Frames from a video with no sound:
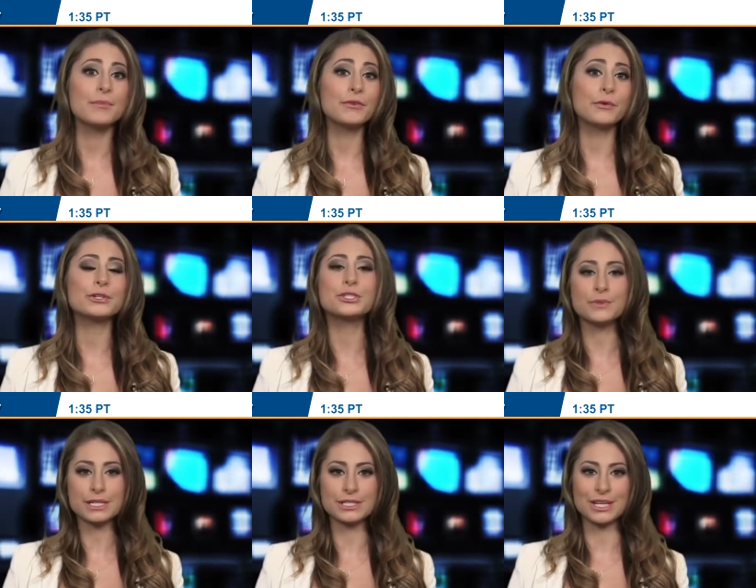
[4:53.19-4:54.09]
Before
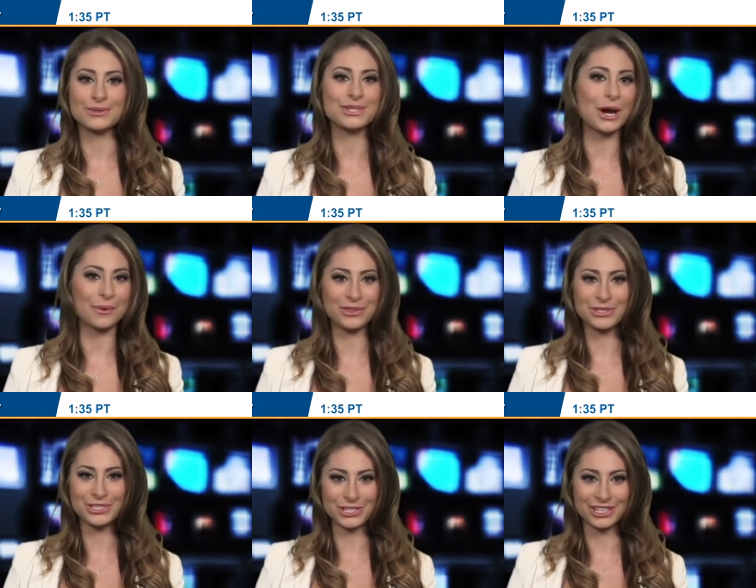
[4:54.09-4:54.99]
doing so, talk with
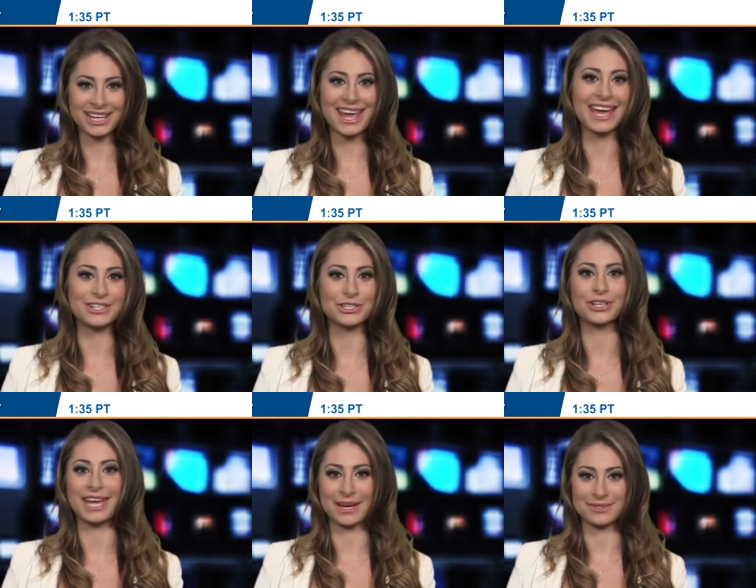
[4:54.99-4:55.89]
your attorney and
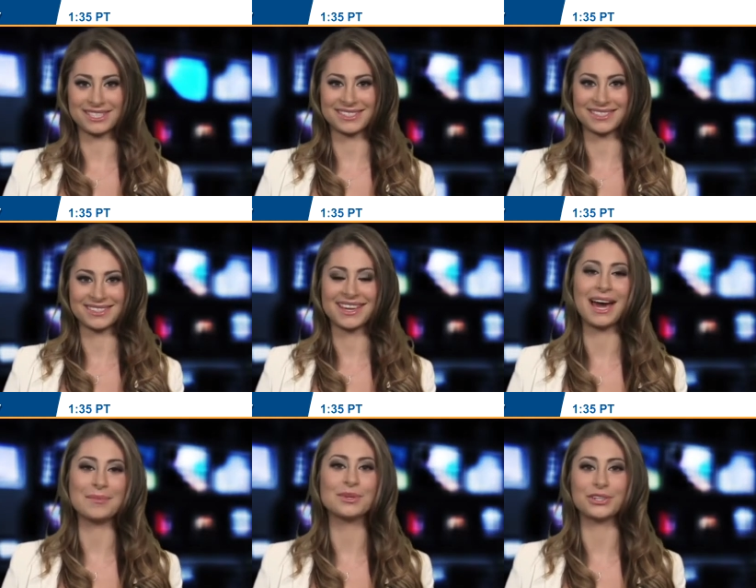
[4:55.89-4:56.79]
your accountant.
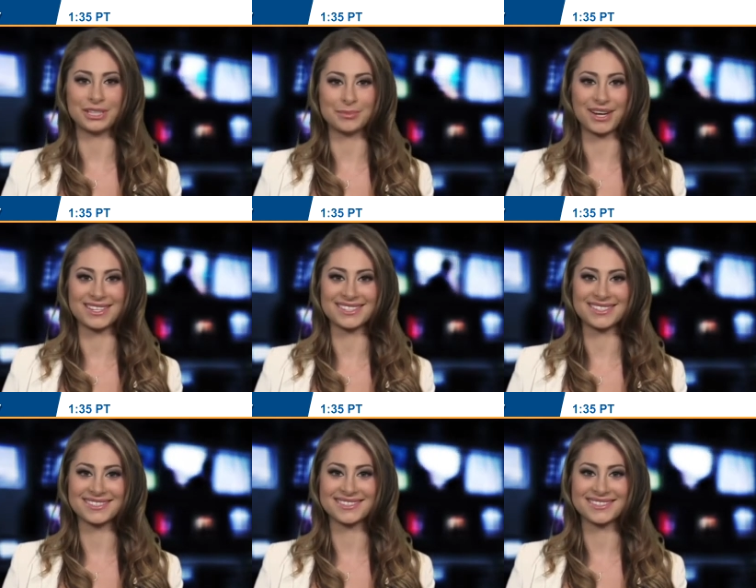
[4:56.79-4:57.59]
I'm Karina Brez.